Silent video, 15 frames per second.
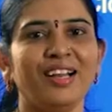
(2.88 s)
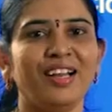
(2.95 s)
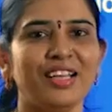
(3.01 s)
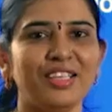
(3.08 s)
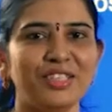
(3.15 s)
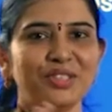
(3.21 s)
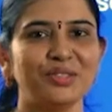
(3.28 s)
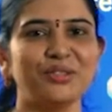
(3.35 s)

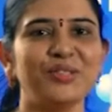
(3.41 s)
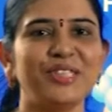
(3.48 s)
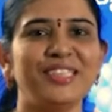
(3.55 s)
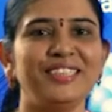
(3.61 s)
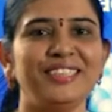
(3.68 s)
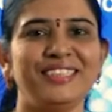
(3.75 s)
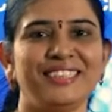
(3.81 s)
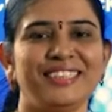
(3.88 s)
Hi
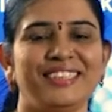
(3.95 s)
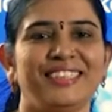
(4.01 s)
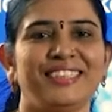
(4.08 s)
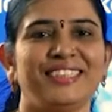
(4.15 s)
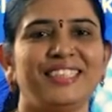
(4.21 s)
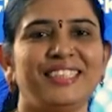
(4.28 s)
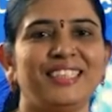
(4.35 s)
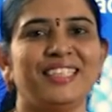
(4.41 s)
students,
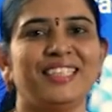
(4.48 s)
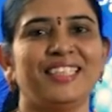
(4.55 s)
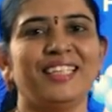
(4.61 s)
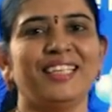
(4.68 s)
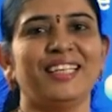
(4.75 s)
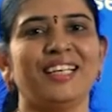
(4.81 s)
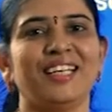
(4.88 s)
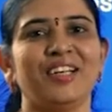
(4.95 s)

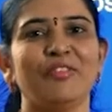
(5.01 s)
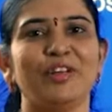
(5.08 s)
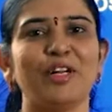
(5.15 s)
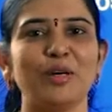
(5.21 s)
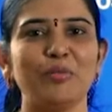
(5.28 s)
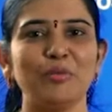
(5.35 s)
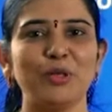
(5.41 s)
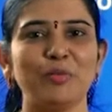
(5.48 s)

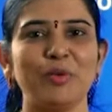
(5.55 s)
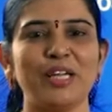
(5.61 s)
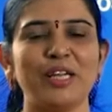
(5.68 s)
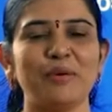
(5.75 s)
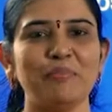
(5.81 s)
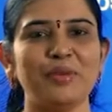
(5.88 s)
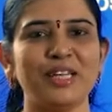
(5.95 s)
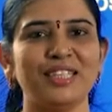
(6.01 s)
welcome to my
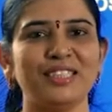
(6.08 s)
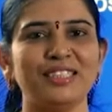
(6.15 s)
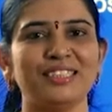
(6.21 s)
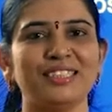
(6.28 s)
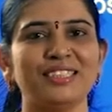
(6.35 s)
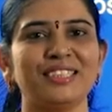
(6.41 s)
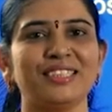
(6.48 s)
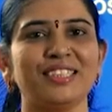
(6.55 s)

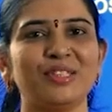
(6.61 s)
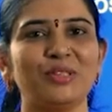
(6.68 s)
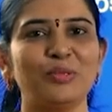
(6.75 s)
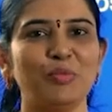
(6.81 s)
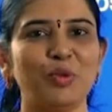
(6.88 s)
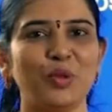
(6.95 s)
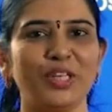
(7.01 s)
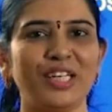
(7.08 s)
Abhyas. Good
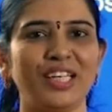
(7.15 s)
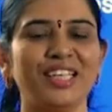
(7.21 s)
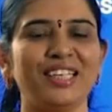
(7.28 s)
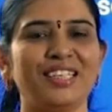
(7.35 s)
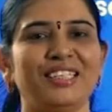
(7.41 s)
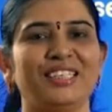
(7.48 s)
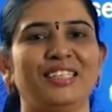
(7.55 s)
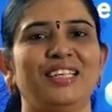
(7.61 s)

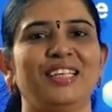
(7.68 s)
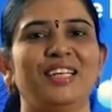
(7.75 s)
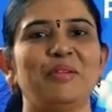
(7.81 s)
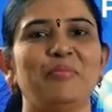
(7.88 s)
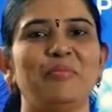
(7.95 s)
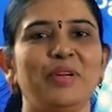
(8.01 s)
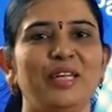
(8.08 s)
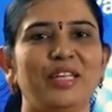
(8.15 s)
morning.
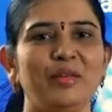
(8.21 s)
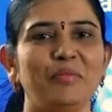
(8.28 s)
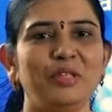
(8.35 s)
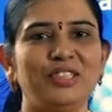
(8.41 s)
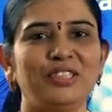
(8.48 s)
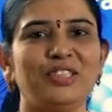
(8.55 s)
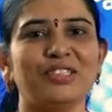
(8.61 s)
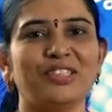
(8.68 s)
My name
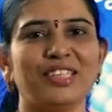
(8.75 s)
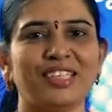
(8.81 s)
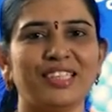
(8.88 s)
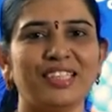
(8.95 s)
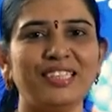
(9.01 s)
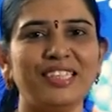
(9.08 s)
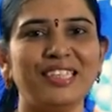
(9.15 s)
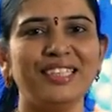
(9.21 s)
is Dr.
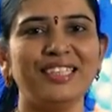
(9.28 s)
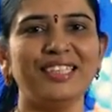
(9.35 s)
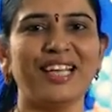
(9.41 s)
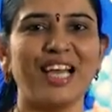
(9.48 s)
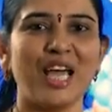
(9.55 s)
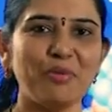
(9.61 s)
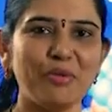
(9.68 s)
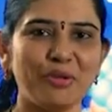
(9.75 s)
Radha.
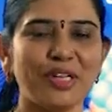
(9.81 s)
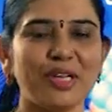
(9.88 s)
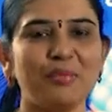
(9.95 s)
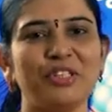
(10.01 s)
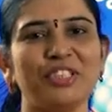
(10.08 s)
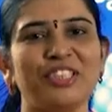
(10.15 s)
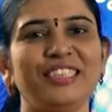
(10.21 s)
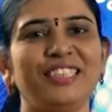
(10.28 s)
I am your
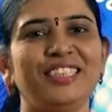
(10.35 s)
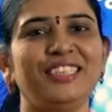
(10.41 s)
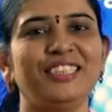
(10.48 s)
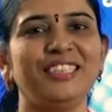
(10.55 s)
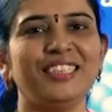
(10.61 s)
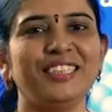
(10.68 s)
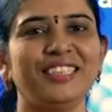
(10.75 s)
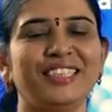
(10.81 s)
chemistry
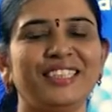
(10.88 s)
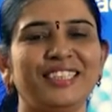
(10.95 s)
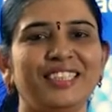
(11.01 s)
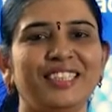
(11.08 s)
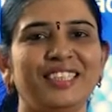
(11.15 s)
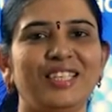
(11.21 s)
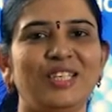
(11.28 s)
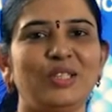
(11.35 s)
teacher.
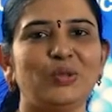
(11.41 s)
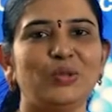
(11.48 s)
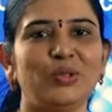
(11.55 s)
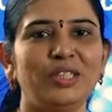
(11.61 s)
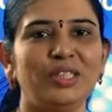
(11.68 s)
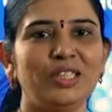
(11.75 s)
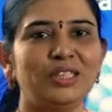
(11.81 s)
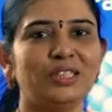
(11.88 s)
So
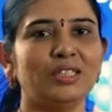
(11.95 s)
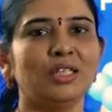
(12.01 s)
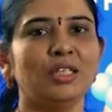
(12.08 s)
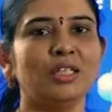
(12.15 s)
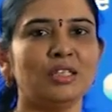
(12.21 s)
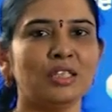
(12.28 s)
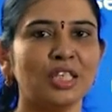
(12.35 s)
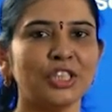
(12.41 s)
in this
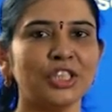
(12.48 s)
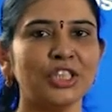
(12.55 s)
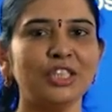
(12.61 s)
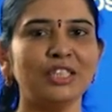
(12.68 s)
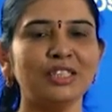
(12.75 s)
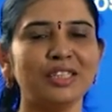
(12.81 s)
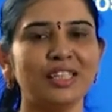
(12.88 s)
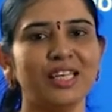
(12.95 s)

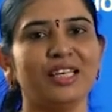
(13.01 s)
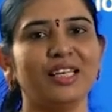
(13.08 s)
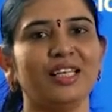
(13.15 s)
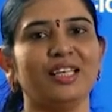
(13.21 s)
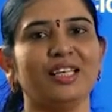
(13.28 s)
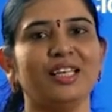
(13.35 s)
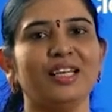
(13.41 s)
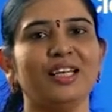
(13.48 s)
session
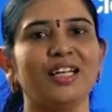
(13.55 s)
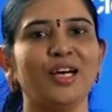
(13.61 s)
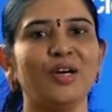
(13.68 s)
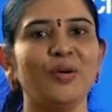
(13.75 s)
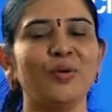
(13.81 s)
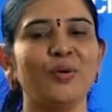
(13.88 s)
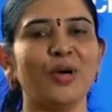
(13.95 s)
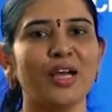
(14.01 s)
3,
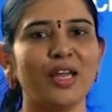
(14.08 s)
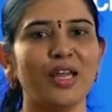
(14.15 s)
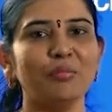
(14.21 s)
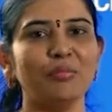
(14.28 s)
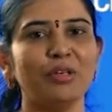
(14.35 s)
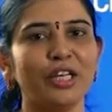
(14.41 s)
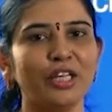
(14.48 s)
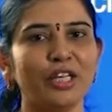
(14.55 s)
now I
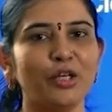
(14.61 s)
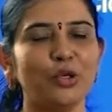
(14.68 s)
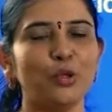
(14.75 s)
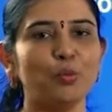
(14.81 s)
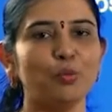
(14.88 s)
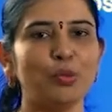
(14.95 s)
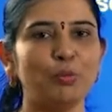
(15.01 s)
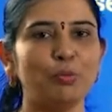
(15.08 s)
am taking
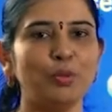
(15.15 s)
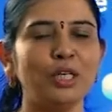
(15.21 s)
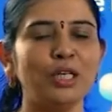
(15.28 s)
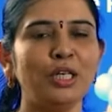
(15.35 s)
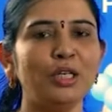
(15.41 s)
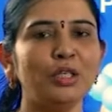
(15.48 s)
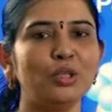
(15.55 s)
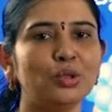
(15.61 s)
you
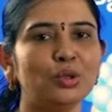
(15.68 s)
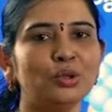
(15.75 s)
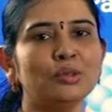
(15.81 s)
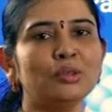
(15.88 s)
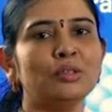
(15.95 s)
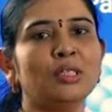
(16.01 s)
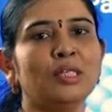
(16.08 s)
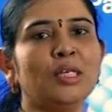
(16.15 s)
people to